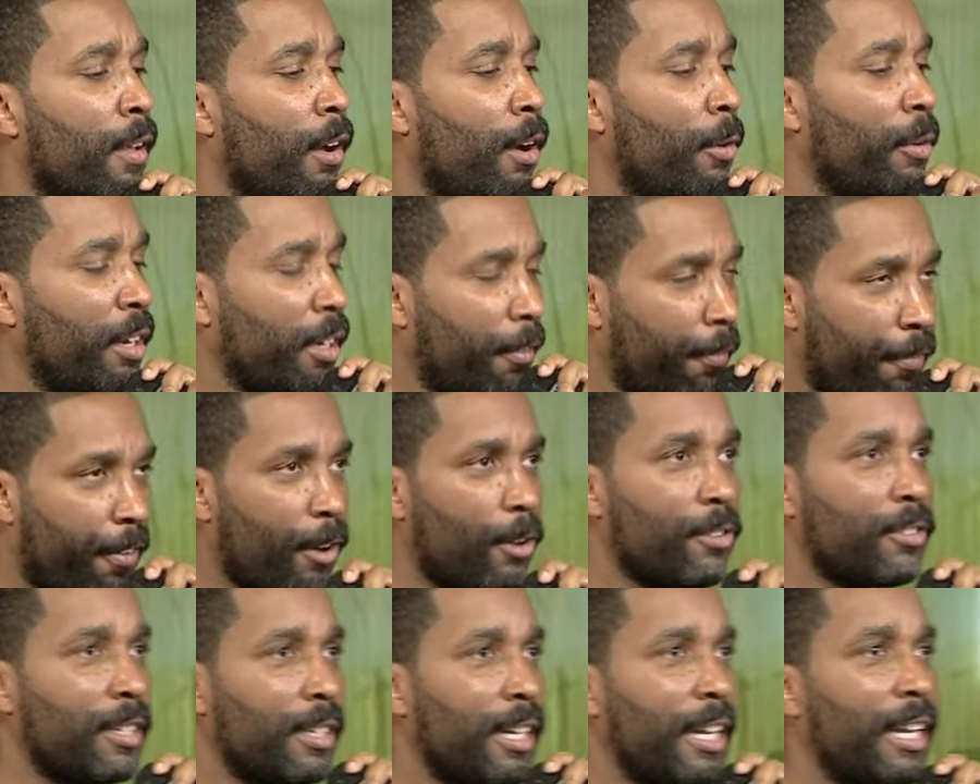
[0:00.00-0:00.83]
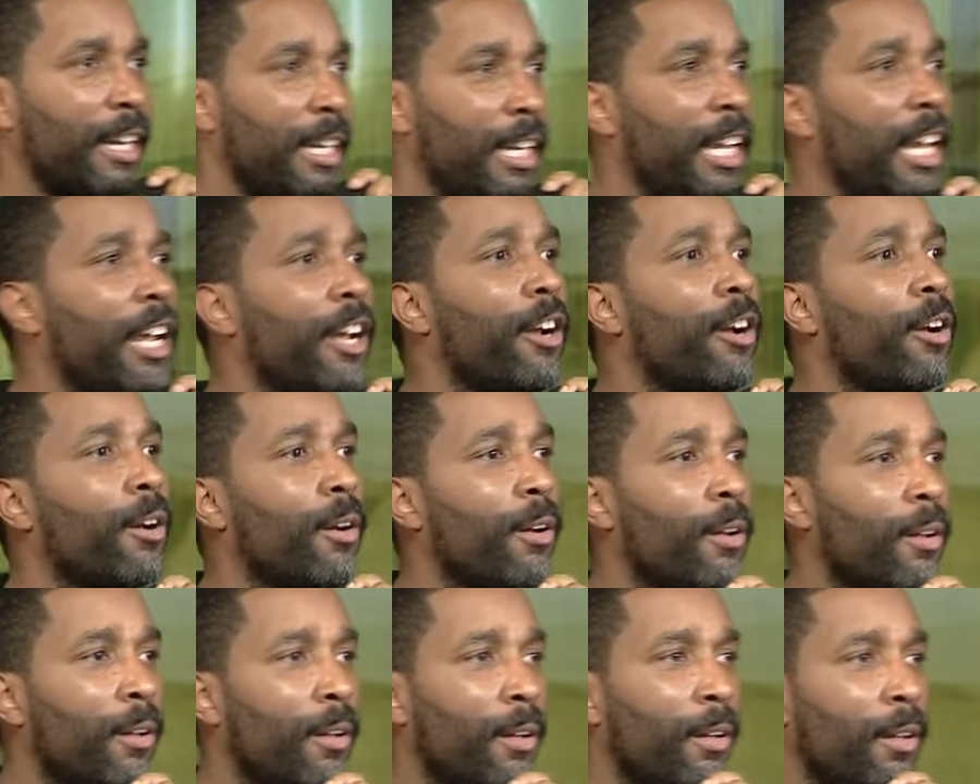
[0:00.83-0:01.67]
on this first Sunday of the year,
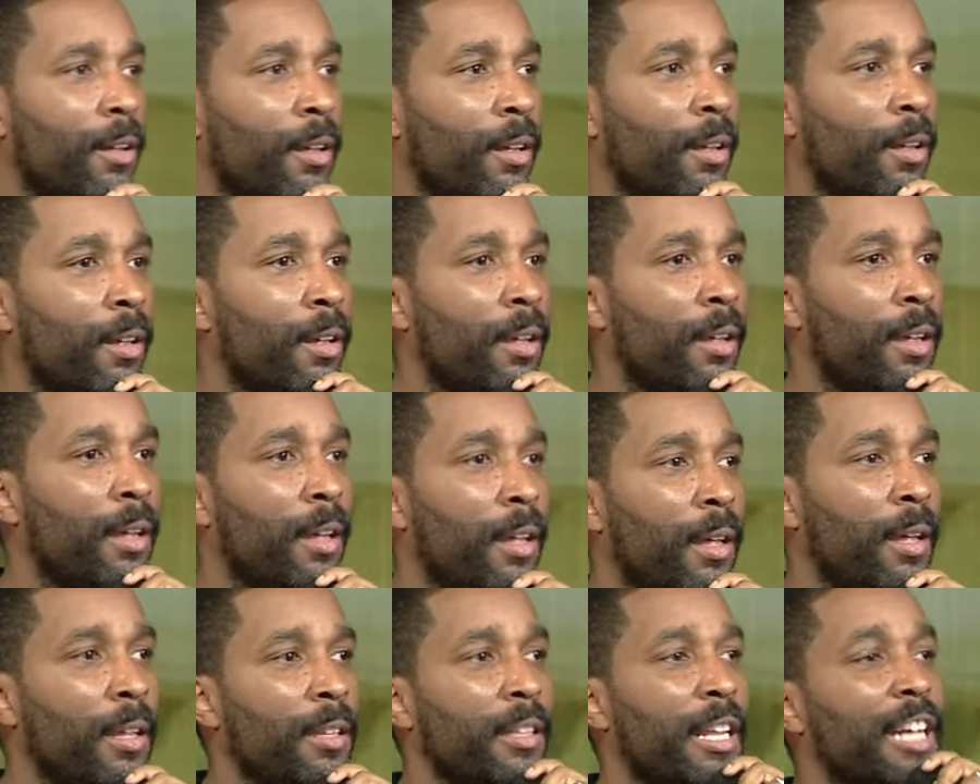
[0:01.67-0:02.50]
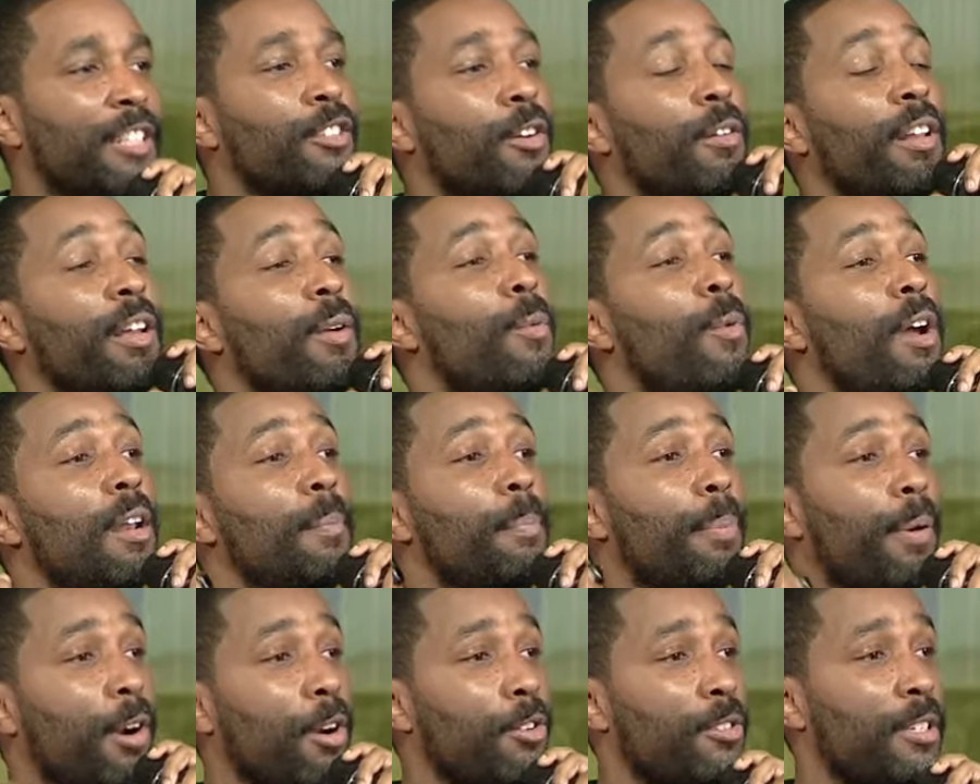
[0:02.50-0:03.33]
there's only one
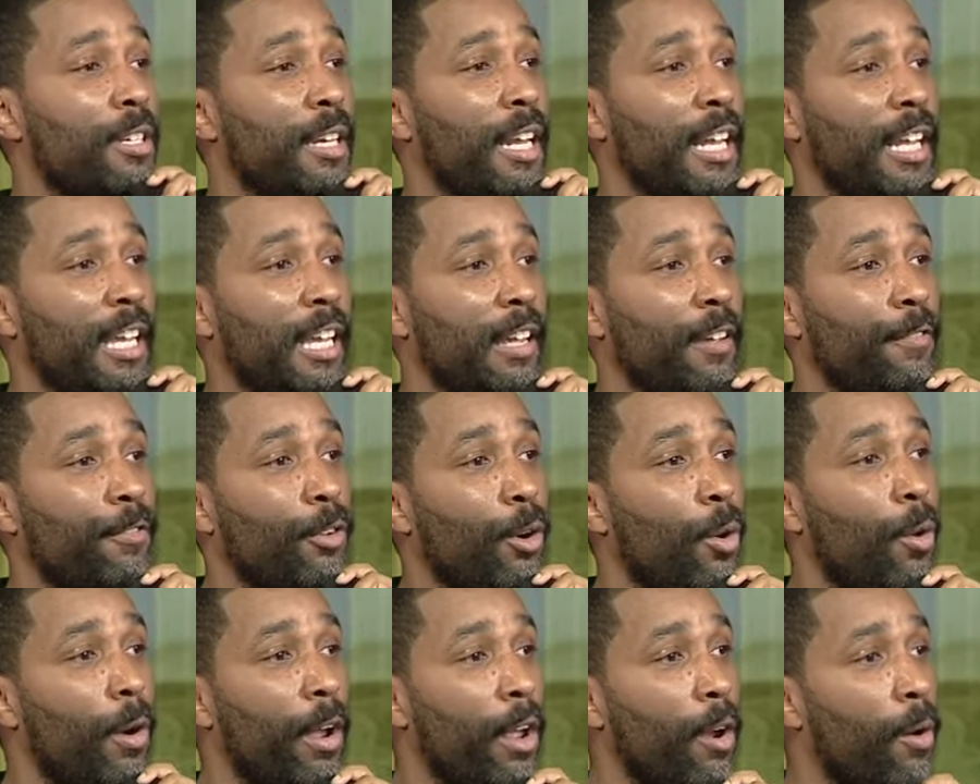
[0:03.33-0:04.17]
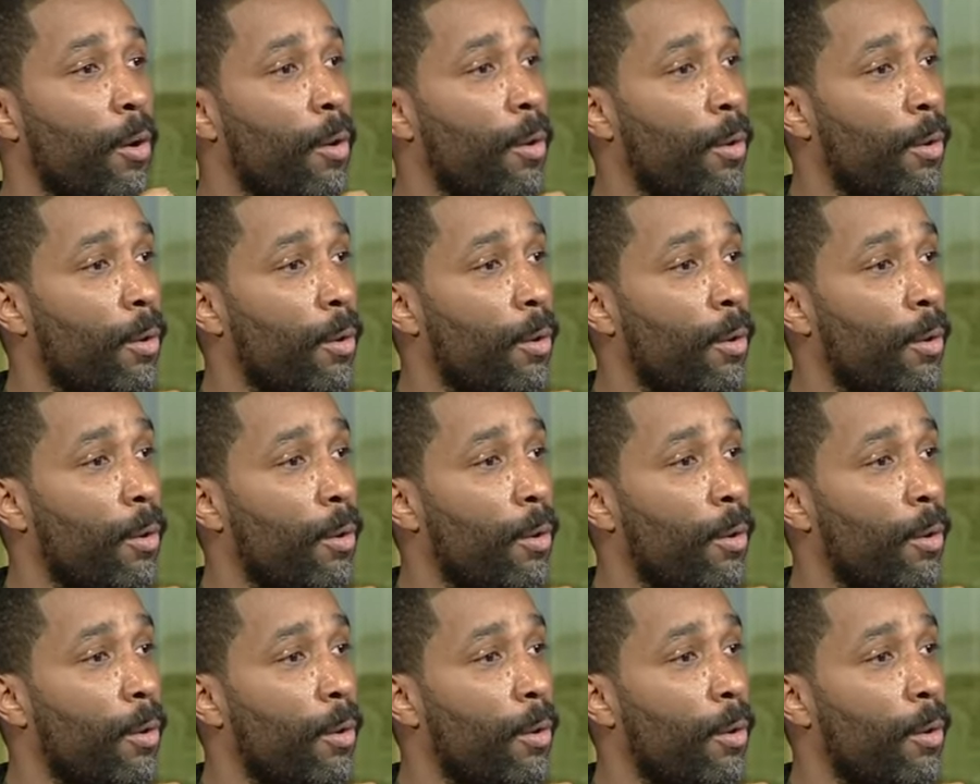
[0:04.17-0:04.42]
person that gives oil,